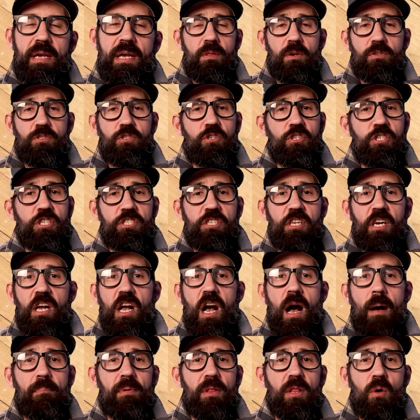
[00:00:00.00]
Those are just a
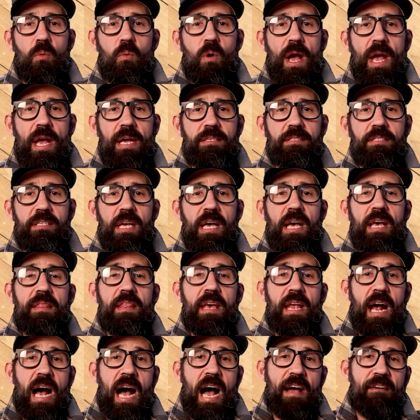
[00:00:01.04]
couple of ways
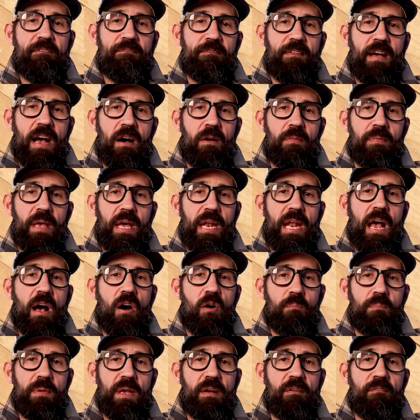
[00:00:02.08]
that I've found that
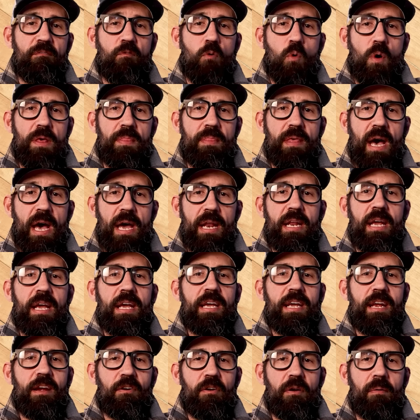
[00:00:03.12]
help me avoid that
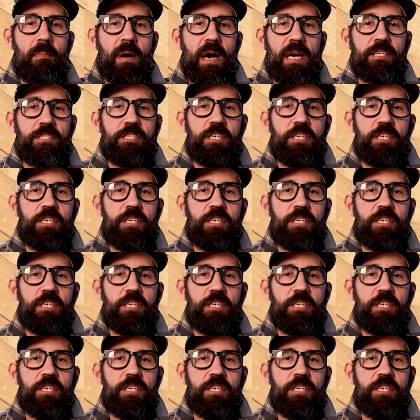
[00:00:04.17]
here in my